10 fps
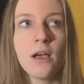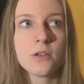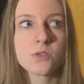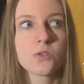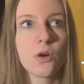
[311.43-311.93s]

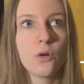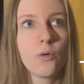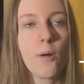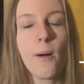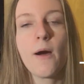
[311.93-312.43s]

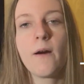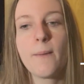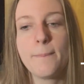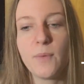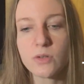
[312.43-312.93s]
So
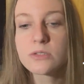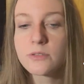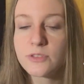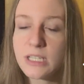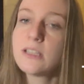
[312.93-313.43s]
most
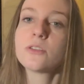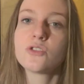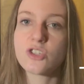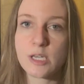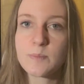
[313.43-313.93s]
of the
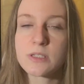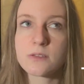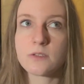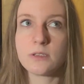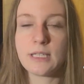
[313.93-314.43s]

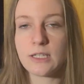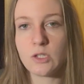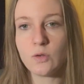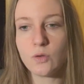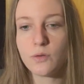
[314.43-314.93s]
internships
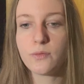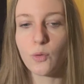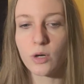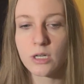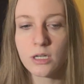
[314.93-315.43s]
that you look
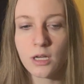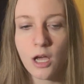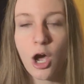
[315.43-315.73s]
for